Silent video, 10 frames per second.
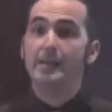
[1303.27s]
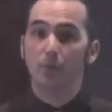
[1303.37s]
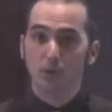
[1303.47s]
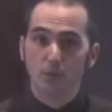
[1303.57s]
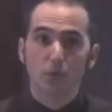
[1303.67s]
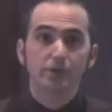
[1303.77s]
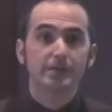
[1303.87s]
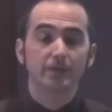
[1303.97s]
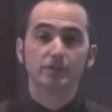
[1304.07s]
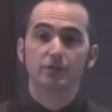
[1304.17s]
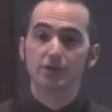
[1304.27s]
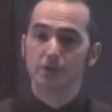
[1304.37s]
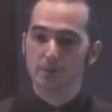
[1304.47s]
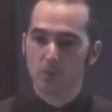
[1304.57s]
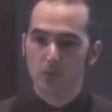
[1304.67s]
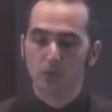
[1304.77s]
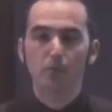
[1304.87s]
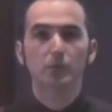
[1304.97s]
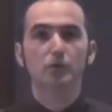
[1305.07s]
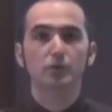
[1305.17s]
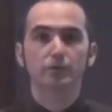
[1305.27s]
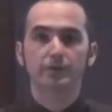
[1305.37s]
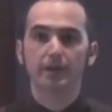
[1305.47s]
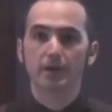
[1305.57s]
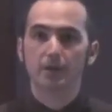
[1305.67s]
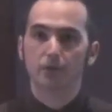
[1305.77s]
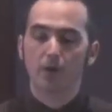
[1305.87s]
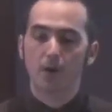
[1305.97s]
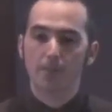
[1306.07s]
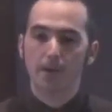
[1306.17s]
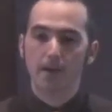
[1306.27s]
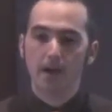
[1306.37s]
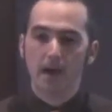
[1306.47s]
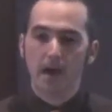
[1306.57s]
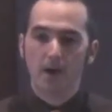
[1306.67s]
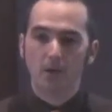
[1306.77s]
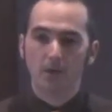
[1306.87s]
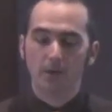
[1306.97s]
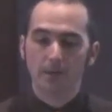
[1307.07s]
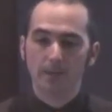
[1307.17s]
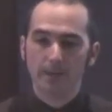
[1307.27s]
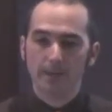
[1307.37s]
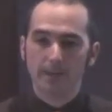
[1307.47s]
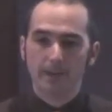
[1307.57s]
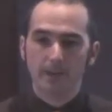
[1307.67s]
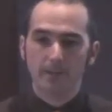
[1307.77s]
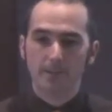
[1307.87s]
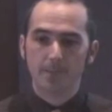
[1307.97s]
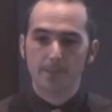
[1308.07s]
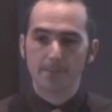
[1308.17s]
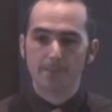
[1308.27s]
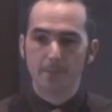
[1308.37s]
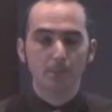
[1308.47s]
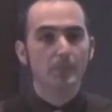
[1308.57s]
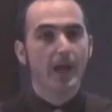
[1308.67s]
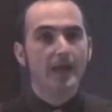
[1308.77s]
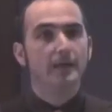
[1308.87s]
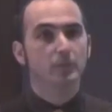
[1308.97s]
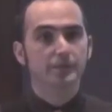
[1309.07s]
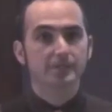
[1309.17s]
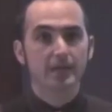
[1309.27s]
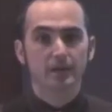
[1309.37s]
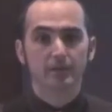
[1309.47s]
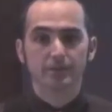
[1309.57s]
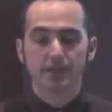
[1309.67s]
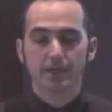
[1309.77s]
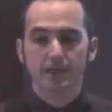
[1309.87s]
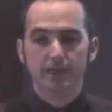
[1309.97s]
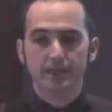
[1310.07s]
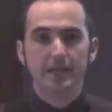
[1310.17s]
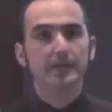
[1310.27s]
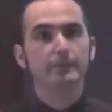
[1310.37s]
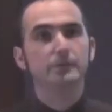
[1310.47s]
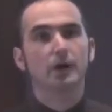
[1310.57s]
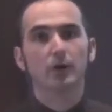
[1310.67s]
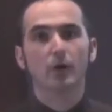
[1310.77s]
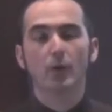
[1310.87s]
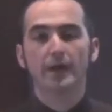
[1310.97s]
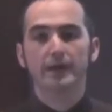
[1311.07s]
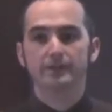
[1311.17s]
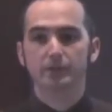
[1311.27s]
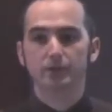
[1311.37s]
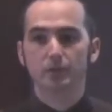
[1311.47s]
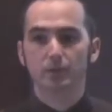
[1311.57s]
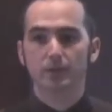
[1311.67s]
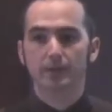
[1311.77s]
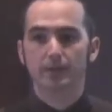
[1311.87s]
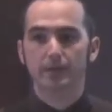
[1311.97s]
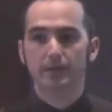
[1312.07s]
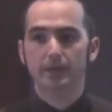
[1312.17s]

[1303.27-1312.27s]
able, more self sufficient, more removed from our uh, animal selves, uh, games are a way to